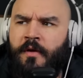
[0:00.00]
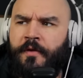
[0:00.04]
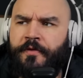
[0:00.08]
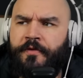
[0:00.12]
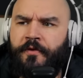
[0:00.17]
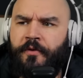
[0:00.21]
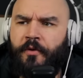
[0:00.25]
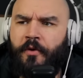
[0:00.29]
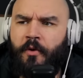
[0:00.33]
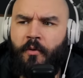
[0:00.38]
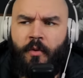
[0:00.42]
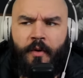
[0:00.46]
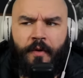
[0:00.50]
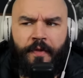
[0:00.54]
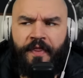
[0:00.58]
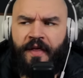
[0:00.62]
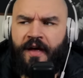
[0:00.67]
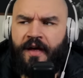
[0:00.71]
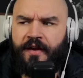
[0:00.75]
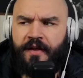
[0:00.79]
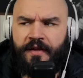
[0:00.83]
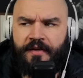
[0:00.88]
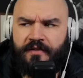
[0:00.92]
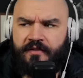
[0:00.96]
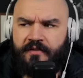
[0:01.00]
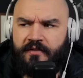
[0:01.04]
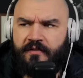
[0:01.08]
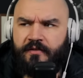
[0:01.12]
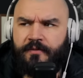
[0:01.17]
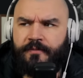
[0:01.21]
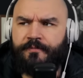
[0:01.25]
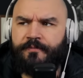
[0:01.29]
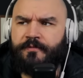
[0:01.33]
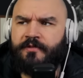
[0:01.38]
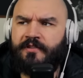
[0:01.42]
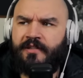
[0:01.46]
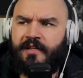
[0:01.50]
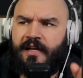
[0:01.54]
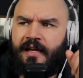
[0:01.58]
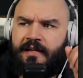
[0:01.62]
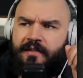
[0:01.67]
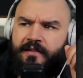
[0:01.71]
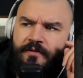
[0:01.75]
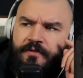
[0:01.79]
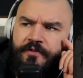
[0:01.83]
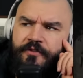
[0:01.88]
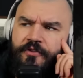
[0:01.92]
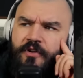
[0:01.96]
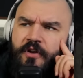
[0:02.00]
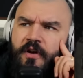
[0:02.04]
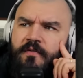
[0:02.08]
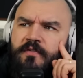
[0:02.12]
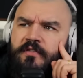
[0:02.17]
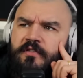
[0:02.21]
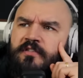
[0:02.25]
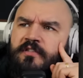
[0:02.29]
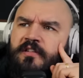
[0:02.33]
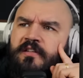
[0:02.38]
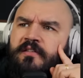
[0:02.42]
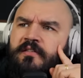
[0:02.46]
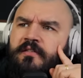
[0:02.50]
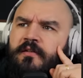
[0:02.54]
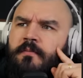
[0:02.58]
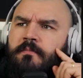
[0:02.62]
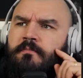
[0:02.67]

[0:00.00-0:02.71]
Don't know what that is. Selective Service System.